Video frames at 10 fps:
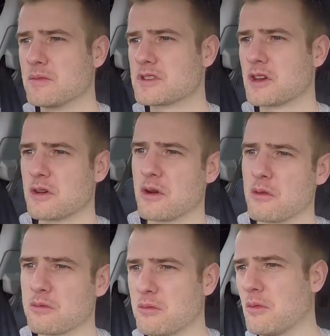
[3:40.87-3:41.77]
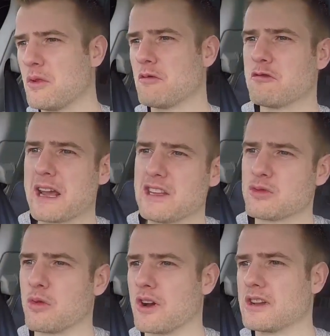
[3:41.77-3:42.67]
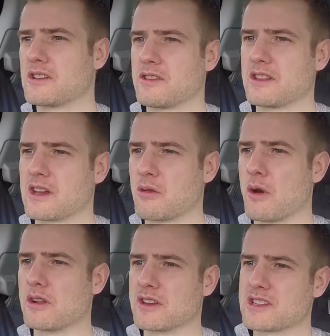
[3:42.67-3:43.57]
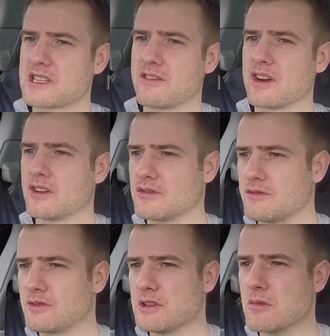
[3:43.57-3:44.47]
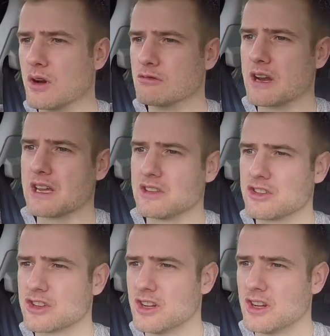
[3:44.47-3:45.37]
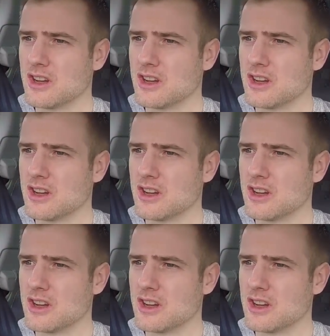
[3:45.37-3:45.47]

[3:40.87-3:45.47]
So range wise, I think they're quoting like 750 mile range